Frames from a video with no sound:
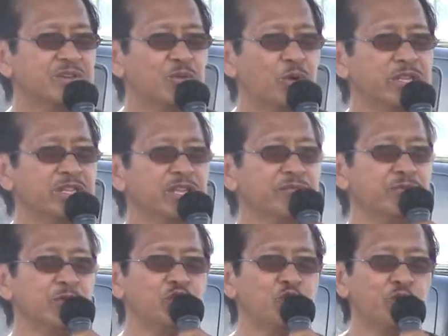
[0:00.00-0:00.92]
What if
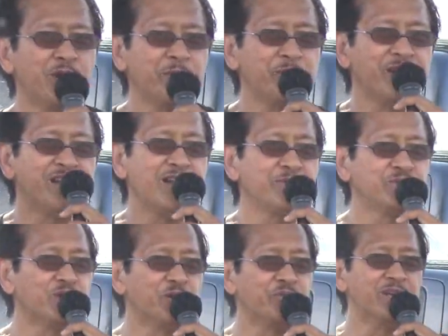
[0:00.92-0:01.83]
the tsunami
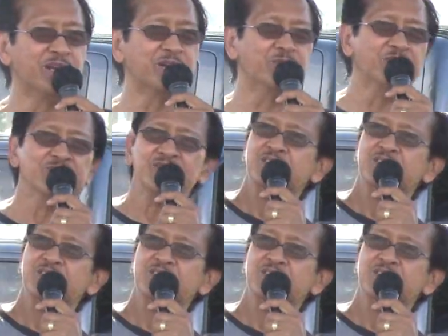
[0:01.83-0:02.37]
comes or the,